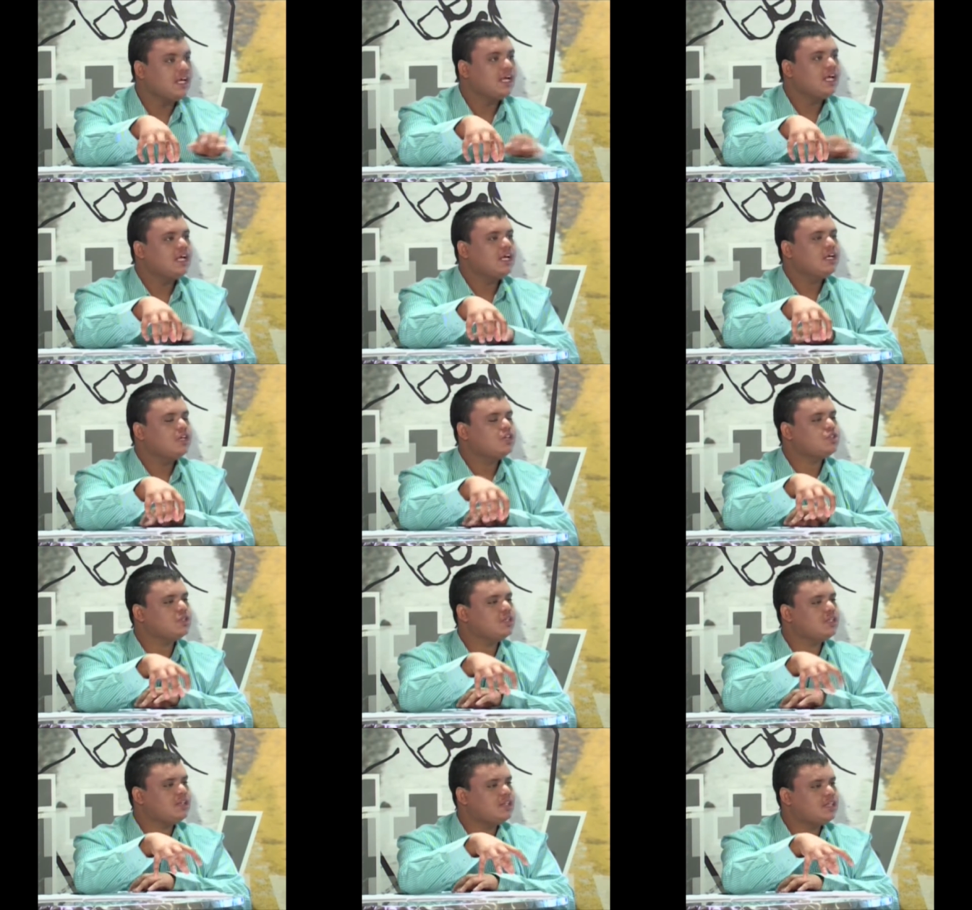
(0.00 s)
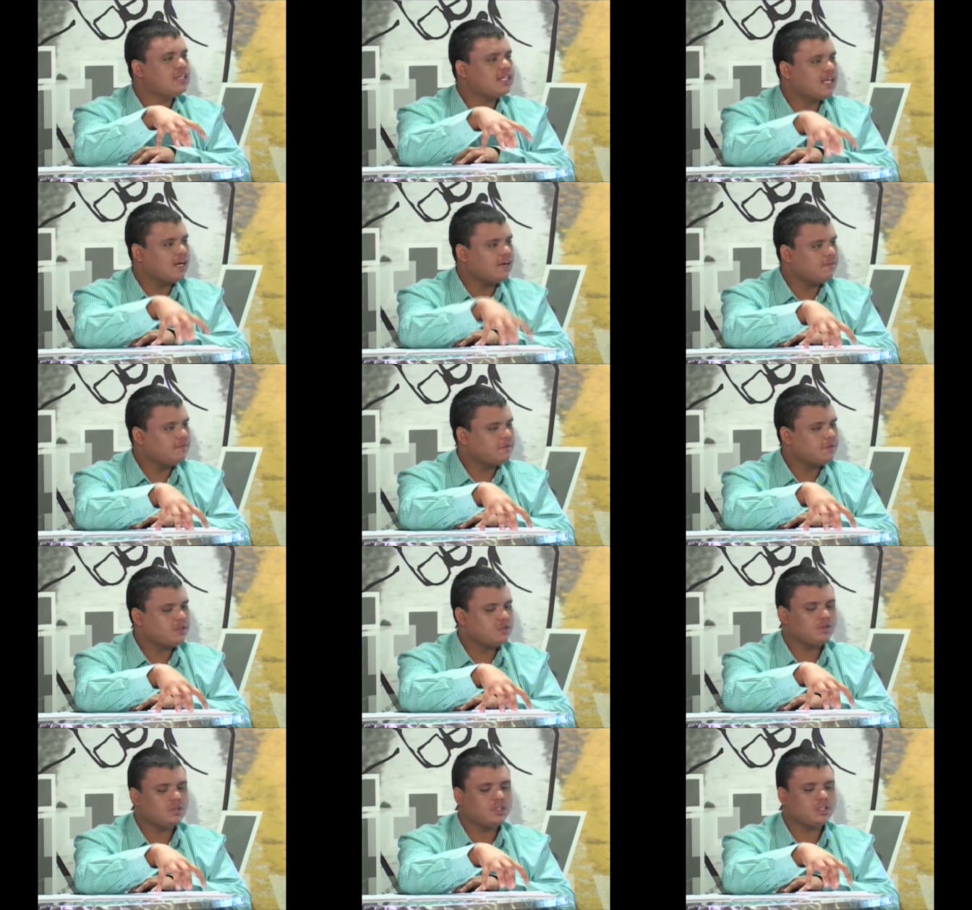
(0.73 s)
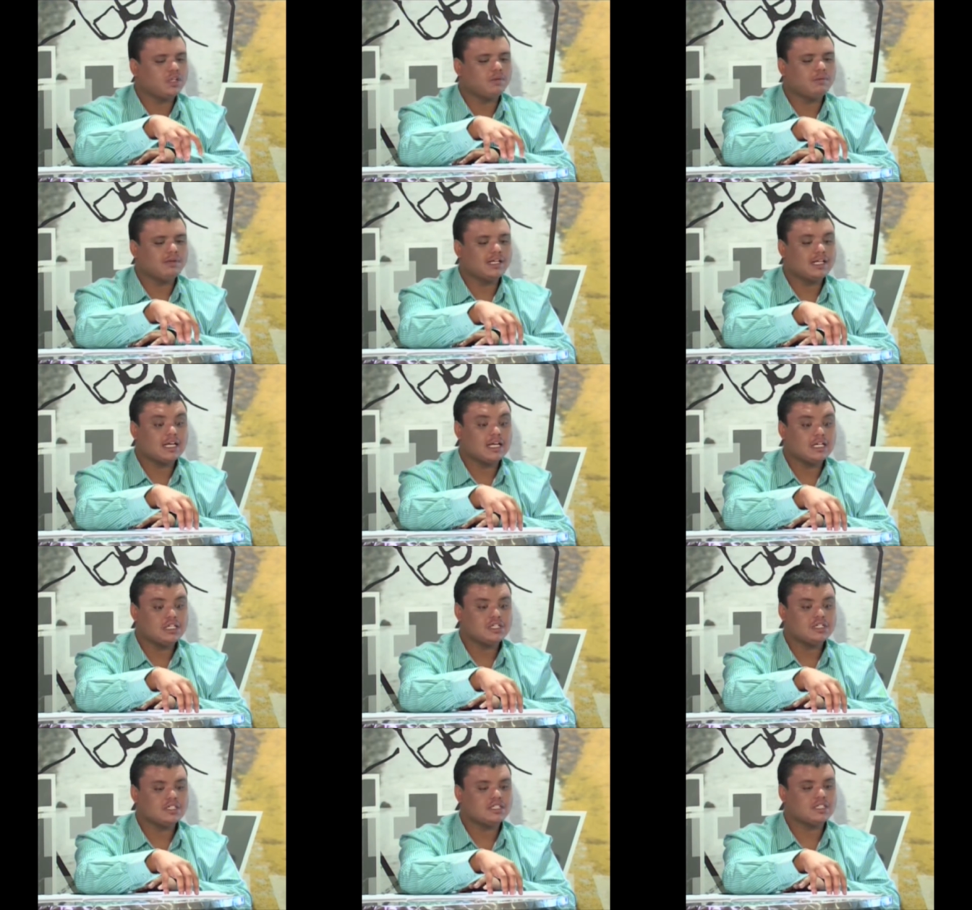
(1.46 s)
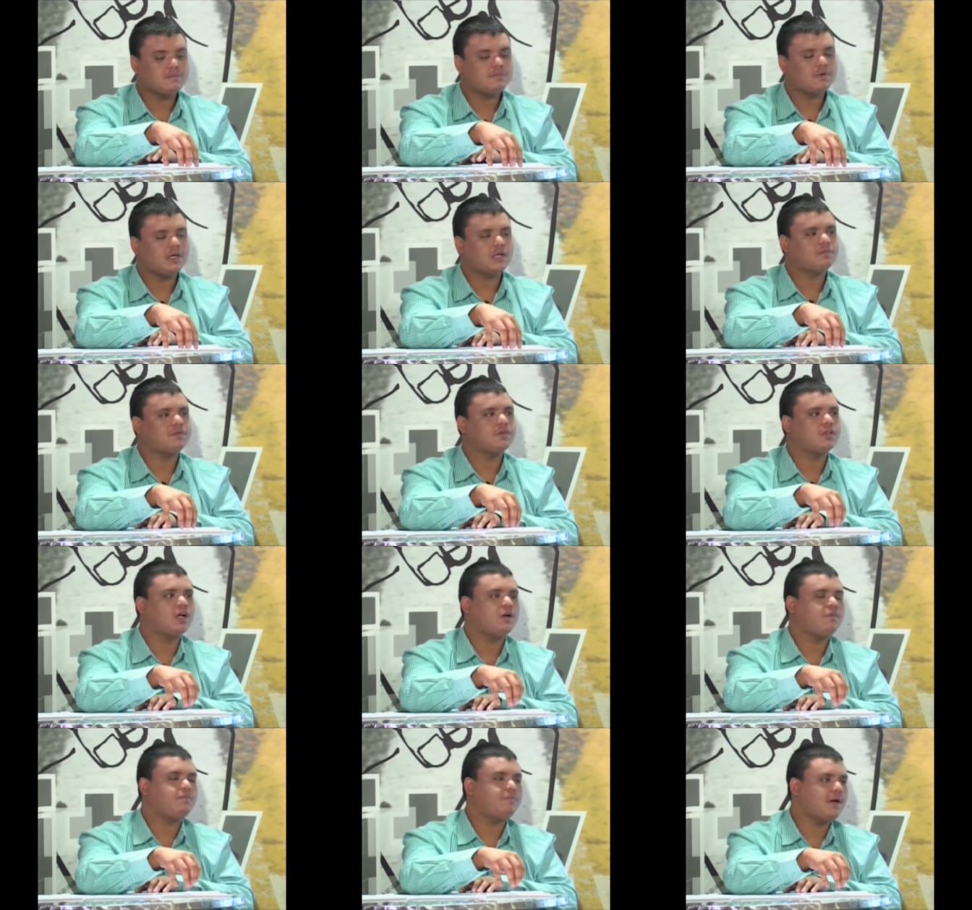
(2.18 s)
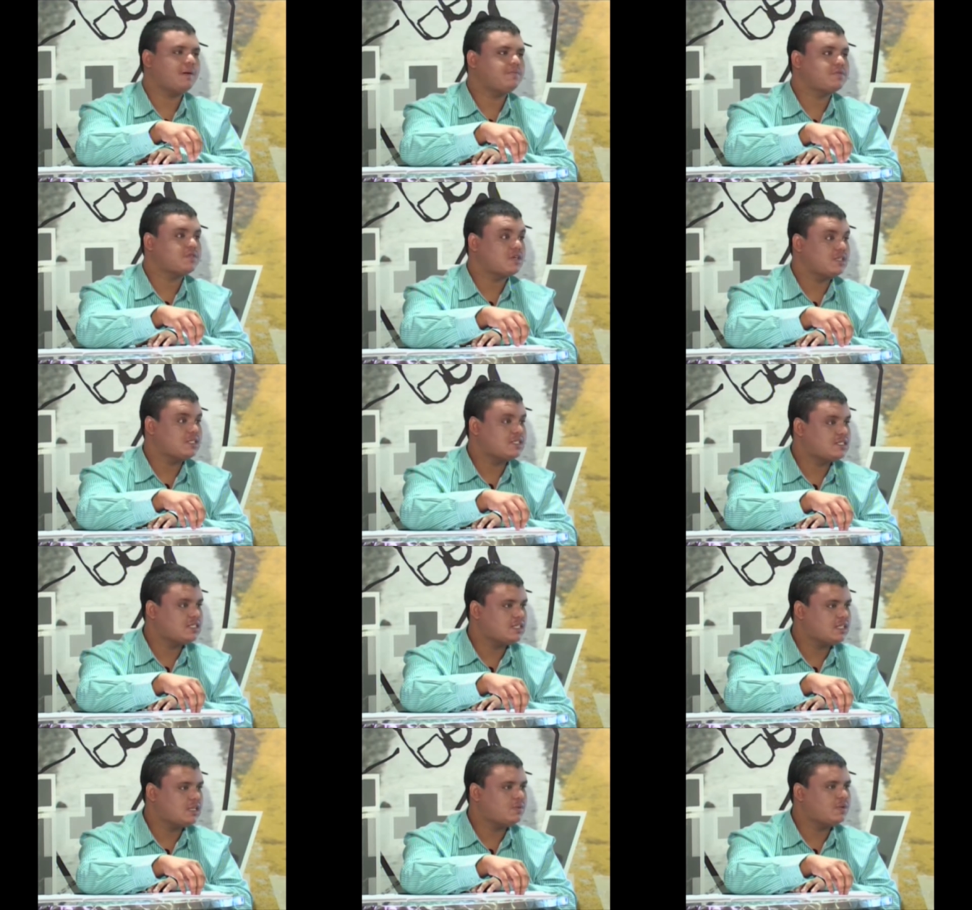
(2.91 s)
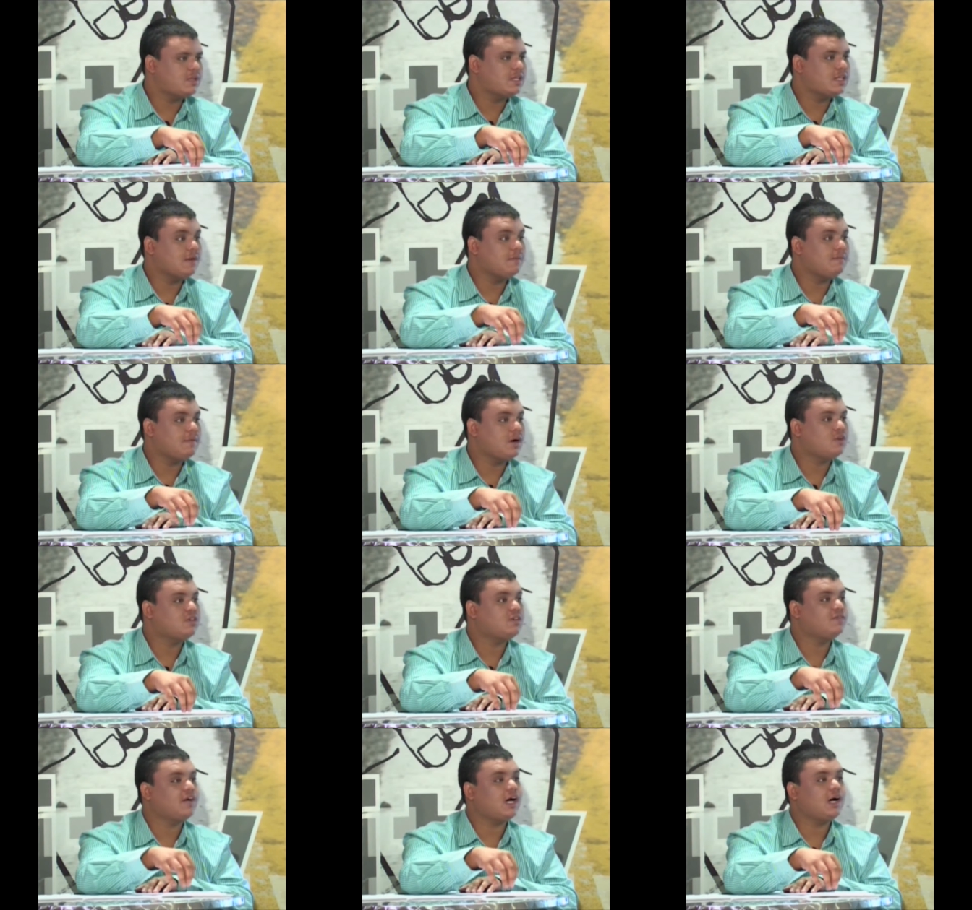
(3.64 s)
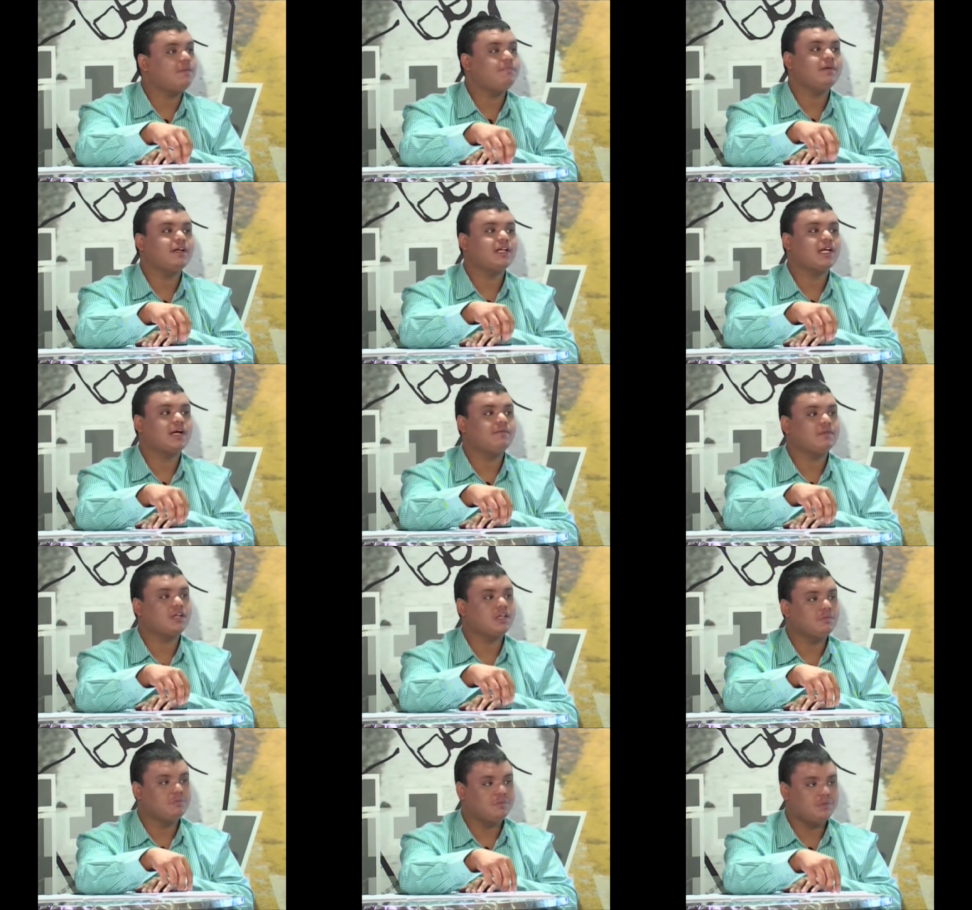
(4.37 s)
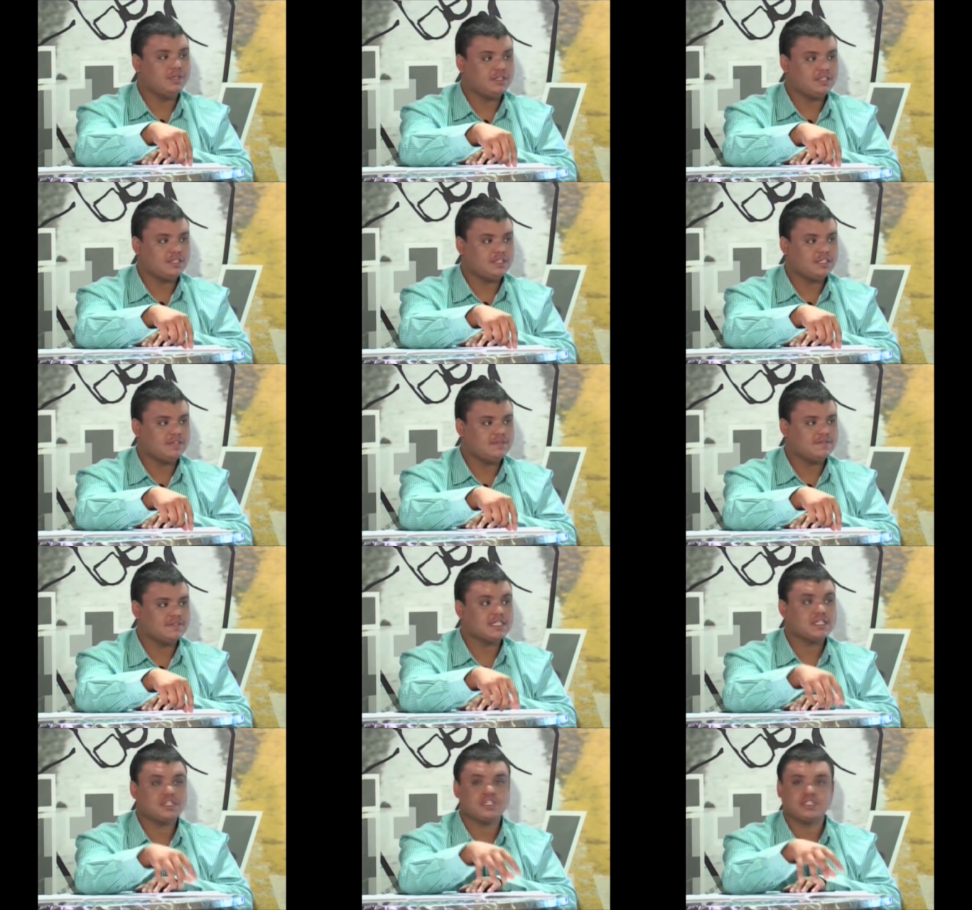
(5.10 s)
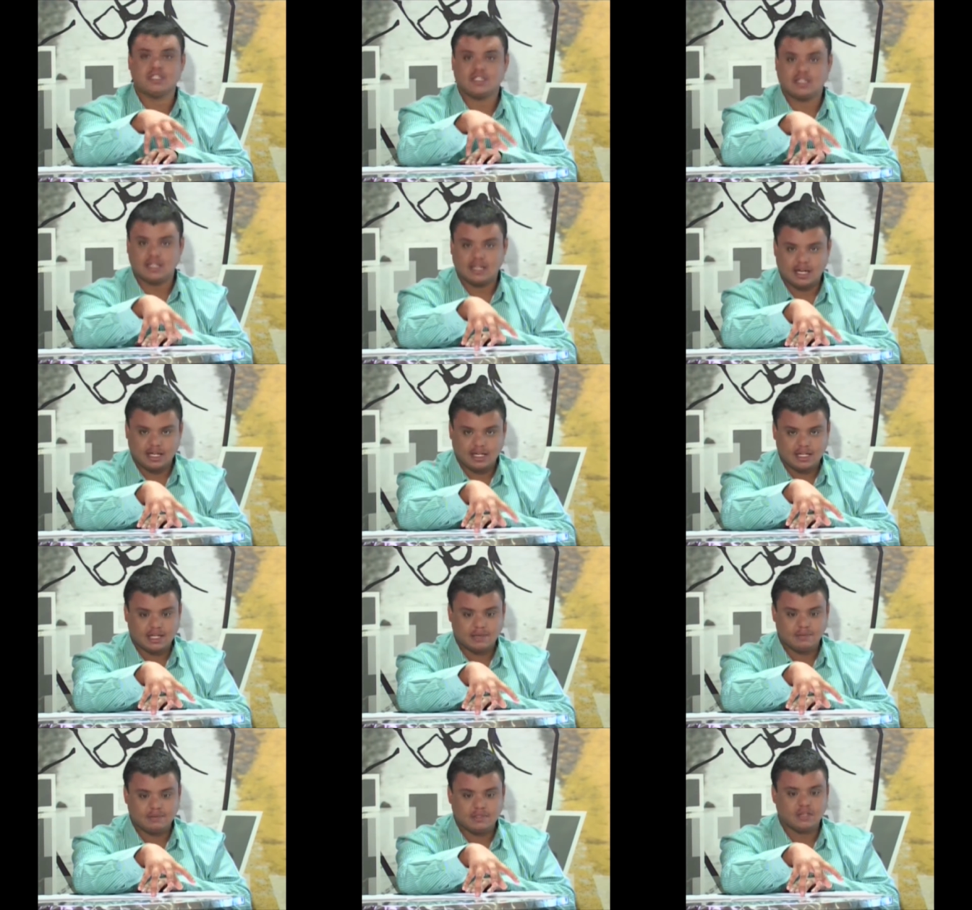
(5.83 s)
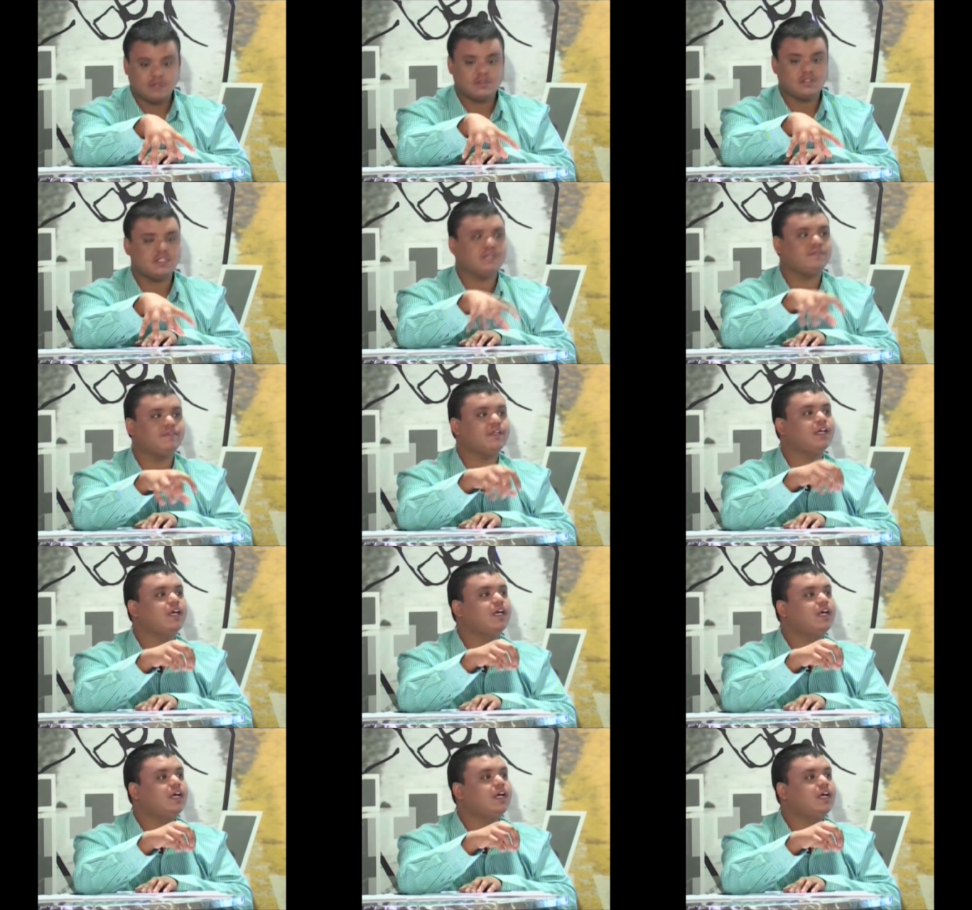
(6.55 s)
Should the government or the communications department not perhaps consider, with the amount of up-and-coming community TV stations like Cape Town TV,